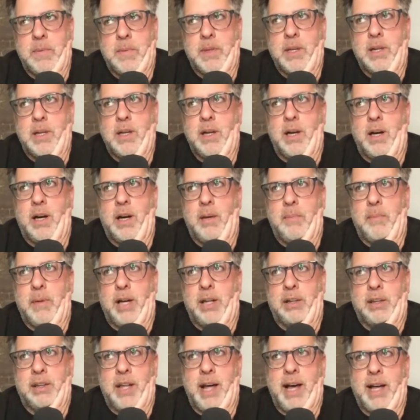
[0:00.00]
a
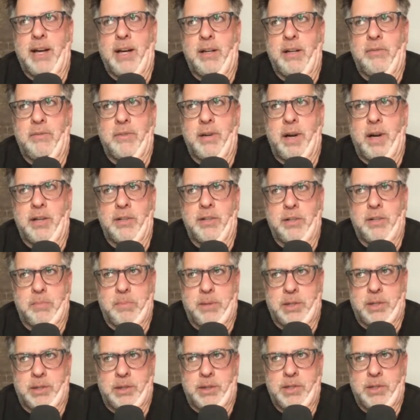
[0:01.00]
lot of
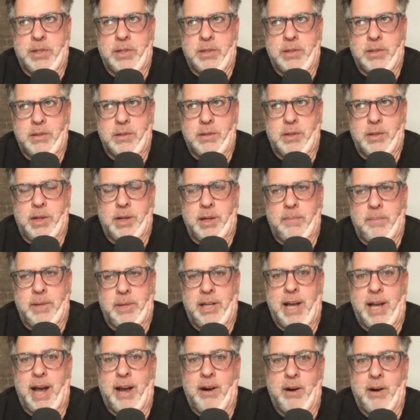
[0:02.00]
entrepreneurs, and
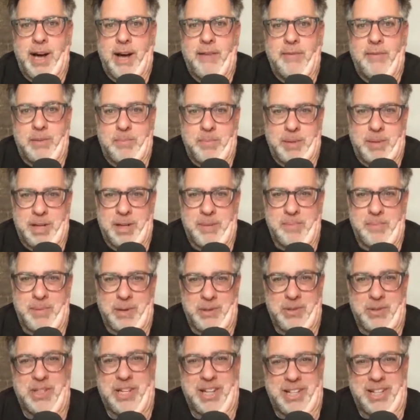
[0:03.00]
now having been on both
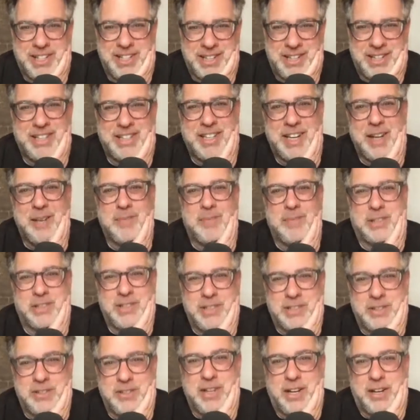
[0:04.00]
sides of the table, as
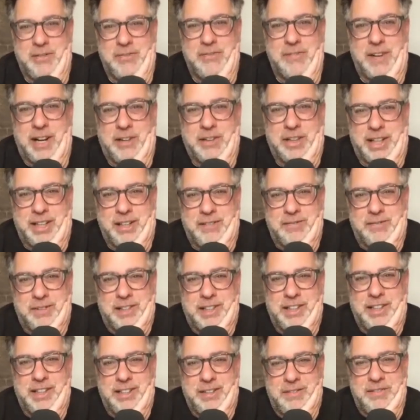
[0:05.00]
you know, founding a
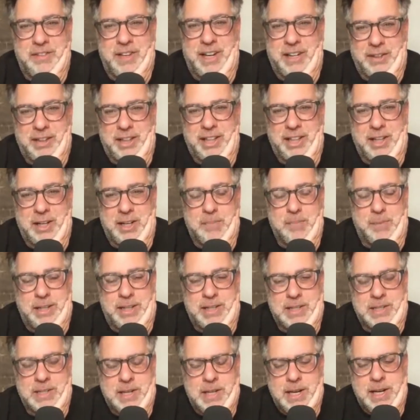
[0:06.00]
fund and founding
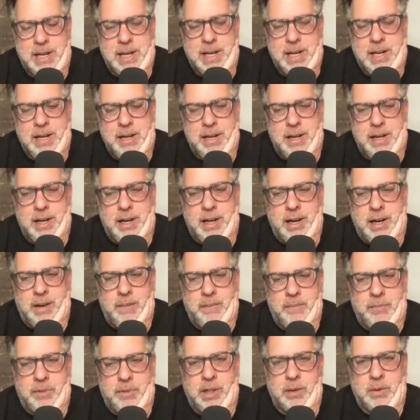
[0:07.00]
companies,
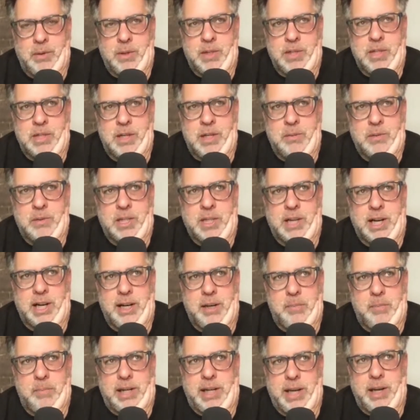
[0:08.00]
it was kind of
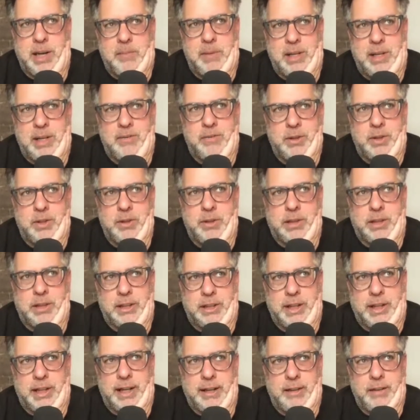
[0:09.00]
became in vogue
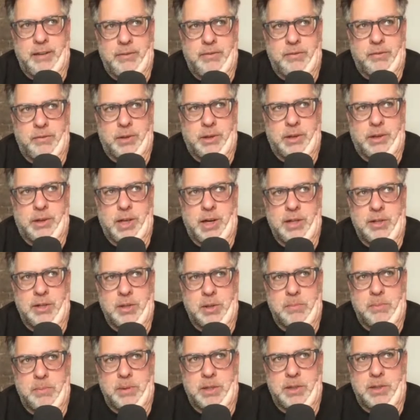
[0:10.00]
again for
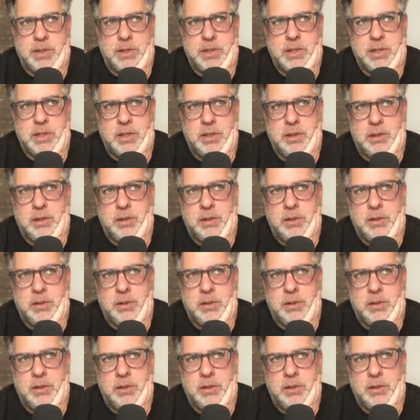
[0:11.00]
entrepreneurs to